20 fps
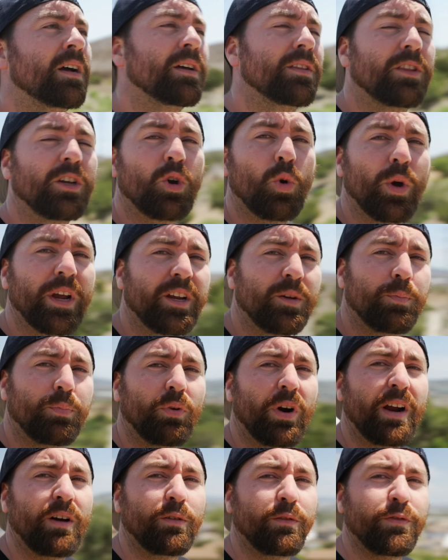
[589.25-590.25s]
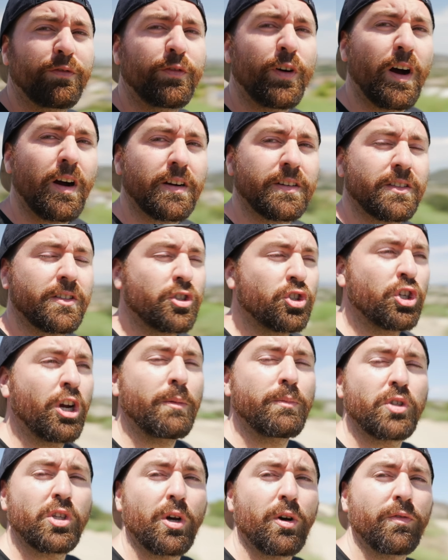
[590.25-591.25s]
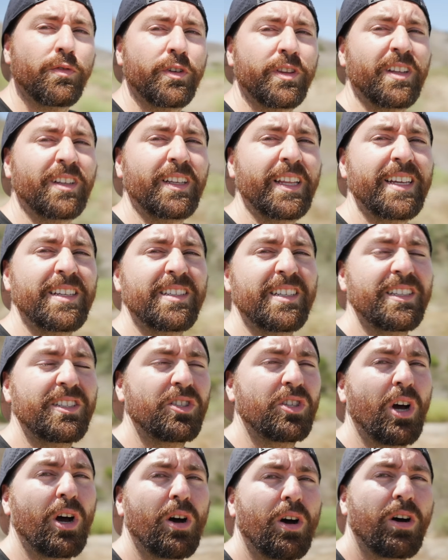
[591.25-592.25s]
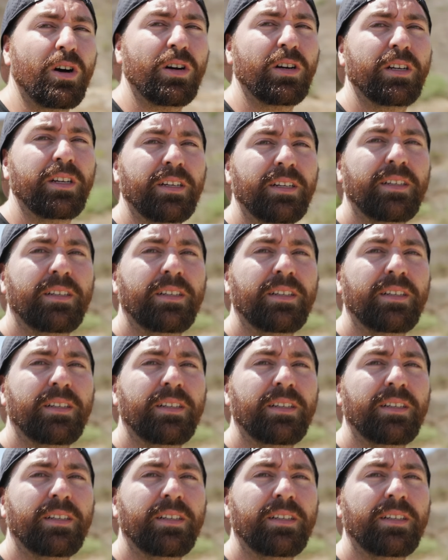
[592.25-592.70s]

The quick brown fox jumps over the lazy dog.